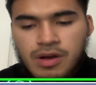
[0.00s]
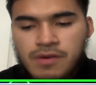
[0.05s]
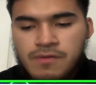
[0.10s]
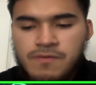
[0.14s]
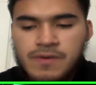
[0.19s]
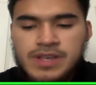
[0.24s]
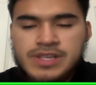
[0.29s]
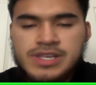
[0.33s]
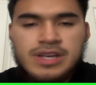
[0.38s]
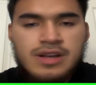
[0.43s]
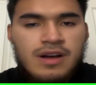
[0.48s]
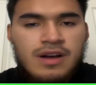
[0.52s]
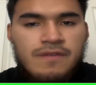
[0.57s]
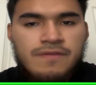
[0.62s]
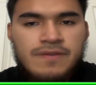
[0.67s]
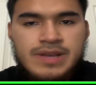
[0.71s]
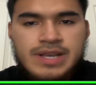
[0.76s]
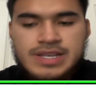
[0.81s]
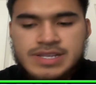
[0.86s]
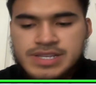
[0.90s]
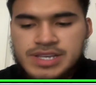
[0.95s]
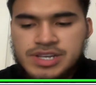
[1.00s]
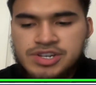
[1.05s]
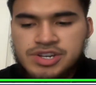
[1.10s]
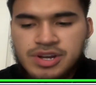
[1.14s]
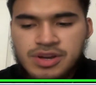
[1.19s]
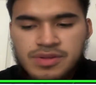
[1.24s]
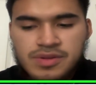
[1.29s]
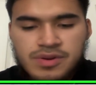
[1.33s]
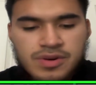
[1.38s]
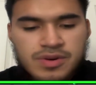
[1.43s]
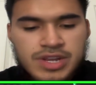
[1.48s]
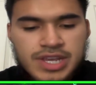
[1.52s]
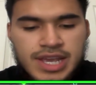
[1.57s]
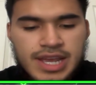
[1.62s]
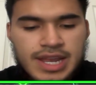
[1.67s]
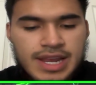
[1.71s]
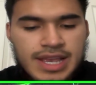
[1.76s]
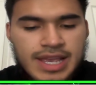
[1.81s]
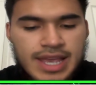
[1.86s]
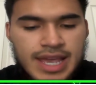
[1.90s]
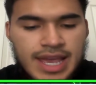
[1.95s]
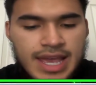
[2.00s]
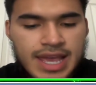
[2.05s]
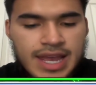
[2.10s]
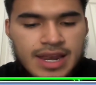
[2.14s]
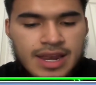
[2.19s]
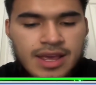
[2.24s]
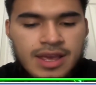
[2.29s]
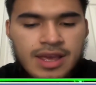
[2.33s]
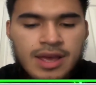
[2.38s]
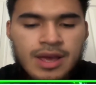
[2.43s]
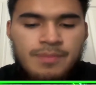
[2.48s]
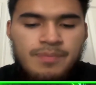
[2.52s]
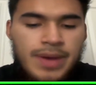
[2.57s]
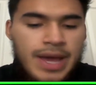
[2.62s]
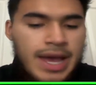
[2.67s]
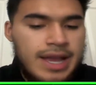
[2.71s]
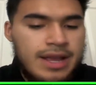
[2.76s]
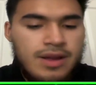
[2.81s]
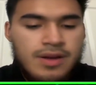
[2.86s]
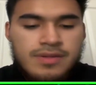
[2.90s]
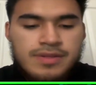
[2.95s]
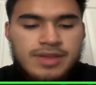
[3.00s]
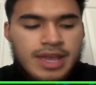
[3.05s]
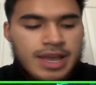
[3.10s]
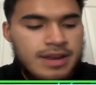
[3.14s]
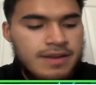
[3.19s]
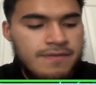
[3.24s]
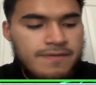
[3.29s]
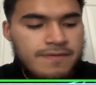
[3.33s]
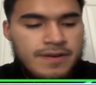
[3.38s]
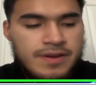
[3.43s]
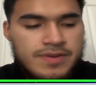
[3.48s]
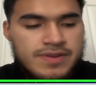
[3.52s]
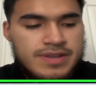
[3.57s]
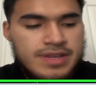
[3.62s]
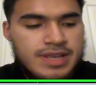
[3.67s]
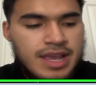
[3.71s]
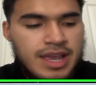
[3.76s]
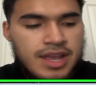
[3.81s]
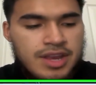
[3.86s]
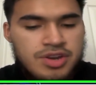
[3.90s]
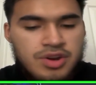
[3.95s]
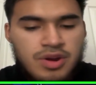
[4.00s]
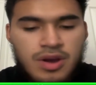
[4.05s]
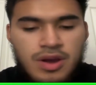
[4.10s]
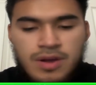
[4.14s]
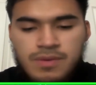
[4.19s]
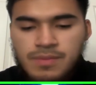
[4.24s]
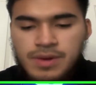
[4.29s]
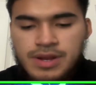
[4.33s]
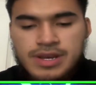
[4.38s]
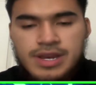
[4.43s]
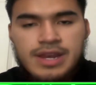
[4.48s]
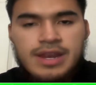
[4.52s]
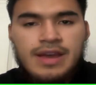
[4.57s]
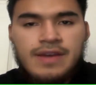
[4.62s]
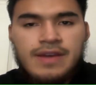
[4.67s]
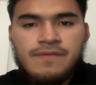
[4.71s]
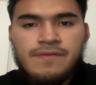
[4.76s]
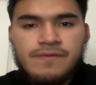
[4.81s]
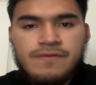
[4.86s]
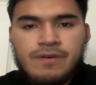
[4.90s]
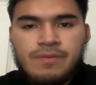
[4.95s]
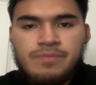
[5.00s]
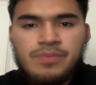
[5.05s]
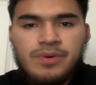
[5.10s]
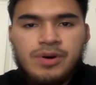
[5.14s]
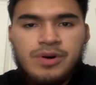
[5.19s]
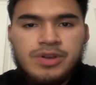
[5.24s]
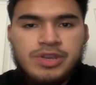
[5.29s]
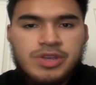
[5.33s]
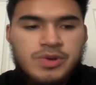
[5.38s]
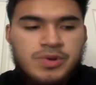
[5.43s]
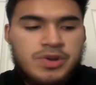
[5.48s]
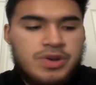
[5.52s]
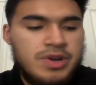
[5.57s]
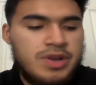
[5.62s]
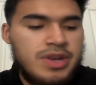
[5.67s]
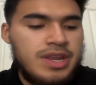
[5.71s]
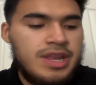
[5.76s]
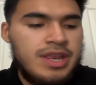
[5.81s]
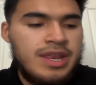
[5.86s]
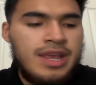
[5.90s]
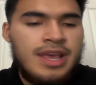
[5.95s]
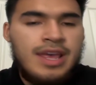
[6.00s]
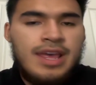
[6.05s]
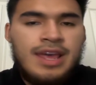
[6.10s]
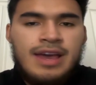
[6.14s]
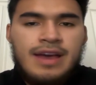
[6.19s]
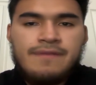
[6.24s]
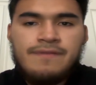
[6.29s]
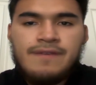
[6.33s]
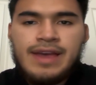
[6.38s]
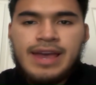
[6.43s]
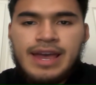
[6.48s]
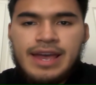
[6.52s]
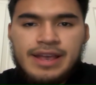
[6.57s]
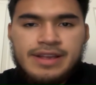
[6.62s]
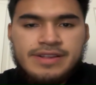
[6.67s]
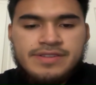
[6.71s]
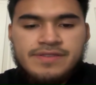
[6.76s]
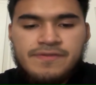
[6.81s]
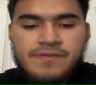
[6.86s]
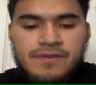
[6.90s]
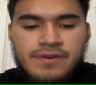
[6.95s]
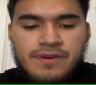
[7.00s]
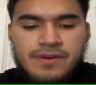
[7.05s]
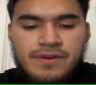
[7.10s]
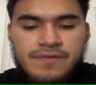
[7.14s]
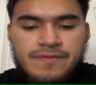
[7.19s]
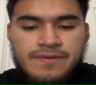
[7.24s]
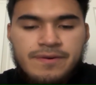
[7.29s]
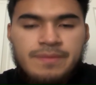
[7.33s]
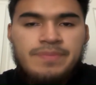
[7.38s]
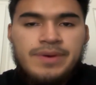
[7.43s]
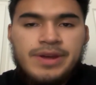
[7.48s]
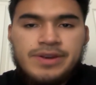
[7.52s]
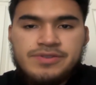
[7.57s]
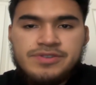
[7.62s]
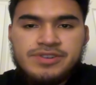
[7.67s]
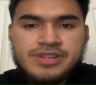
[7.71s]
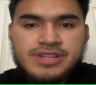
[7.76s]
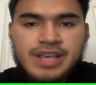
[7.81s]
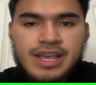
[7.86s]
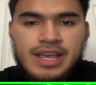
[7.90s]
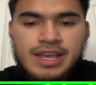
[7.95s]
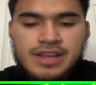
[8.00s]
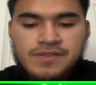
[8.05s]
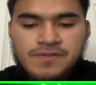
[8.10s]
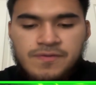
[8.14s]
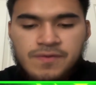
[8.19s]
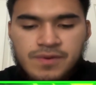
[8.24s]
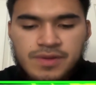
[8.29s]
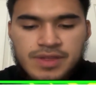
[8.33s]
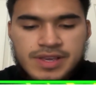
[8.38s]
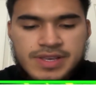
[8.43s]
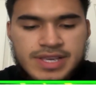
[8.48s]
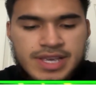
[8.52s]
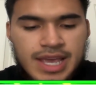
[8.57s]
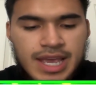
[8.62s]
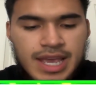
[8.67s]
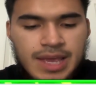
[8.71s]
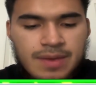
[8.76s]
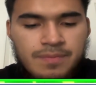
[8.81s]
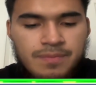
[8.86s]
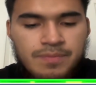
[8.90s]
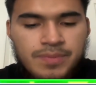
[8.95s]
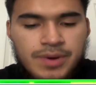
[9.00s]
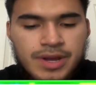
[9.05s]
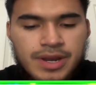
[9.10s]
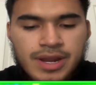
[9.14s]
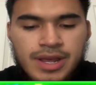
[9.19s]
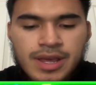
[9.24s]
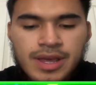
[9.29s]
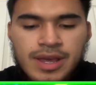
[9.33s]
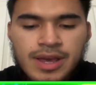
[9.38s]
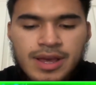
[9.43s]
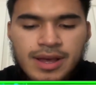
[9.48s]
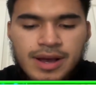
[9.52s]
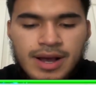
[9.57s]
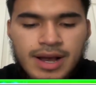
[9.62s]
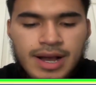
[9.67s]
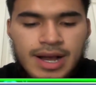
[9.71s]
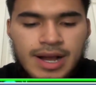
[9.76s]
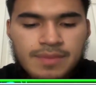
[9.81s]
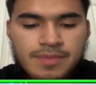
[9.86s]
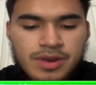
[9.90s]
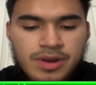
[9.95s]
are facing off against each other yet again. Back on the NFL stage on Monday Night Football, you couldn't have asked for for a better stage for this game, but um,